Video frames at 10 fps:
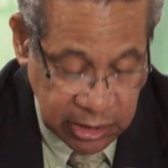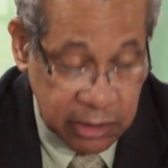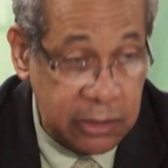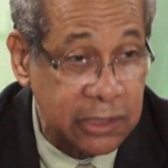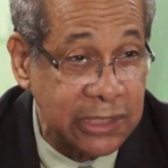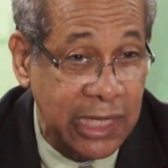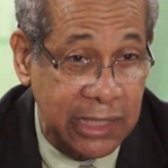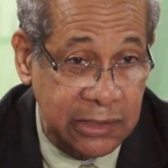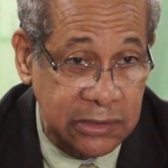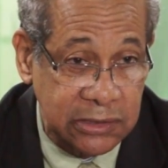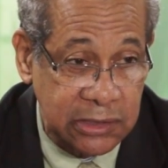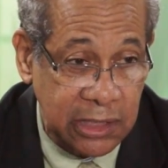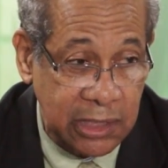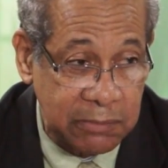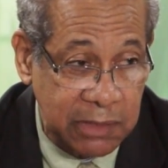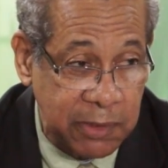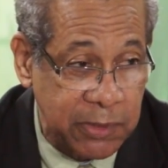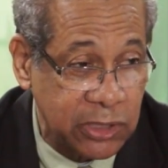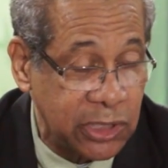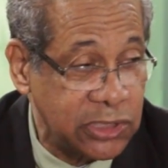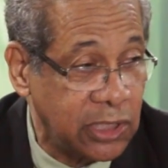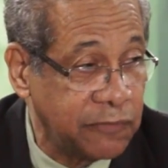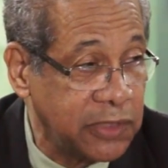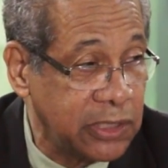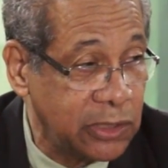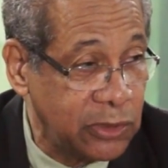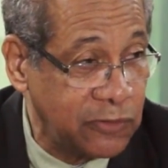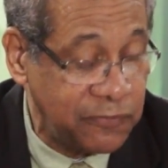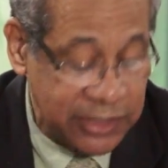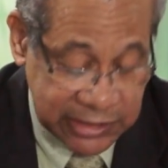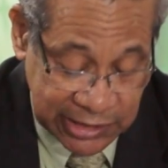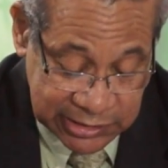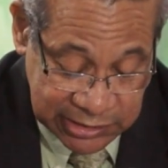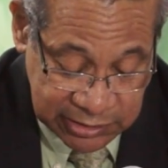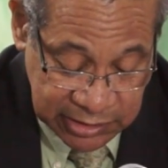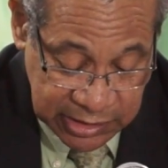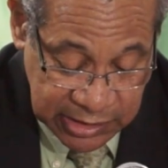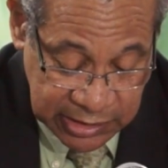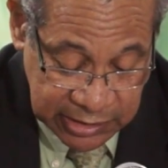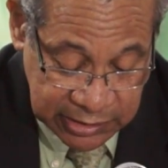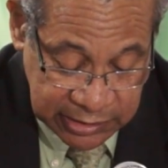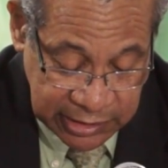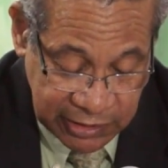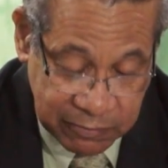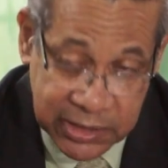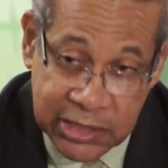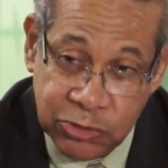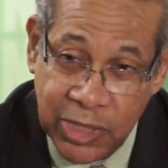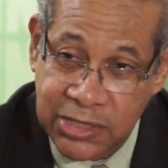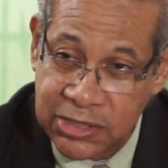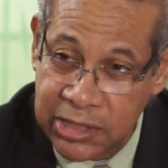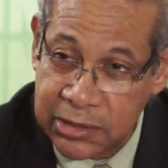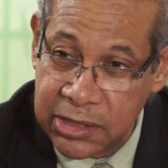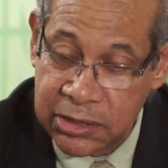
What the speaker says: their denial. Maybe because of the low fatality, they have been intransigent.